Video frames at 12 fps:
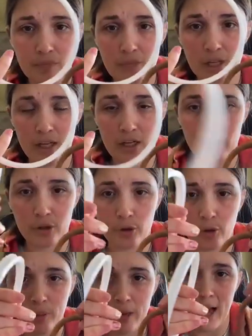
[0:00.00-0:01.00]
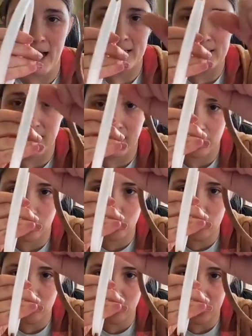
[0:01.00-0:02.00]
The inner hoop has like a
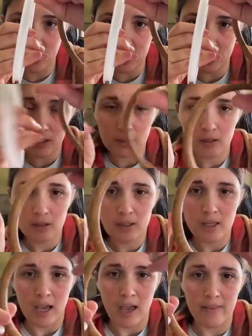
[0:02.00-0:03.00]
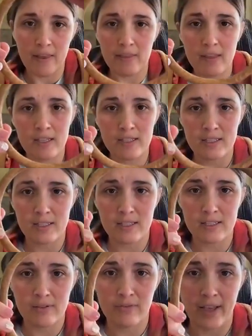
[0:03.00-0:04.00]
groove in it. And then this
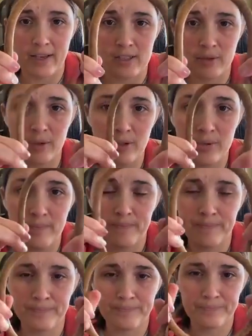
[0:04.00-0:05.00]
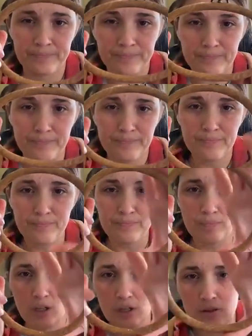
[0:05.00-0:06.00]
is flexible.
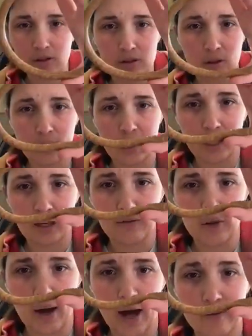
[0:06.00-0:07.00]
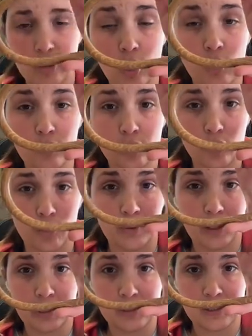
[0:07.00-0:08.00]
So like if you have an oval hoop,
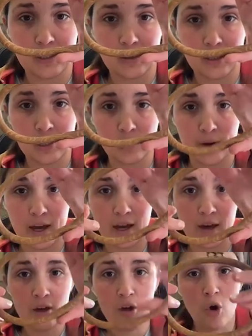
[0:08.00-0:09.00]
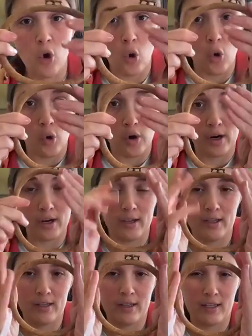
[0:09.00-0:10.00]
it can sit this way or
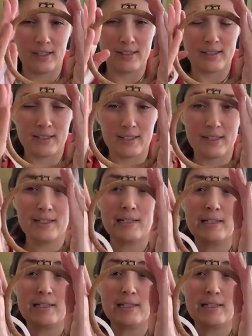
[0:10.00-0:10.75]
it can sit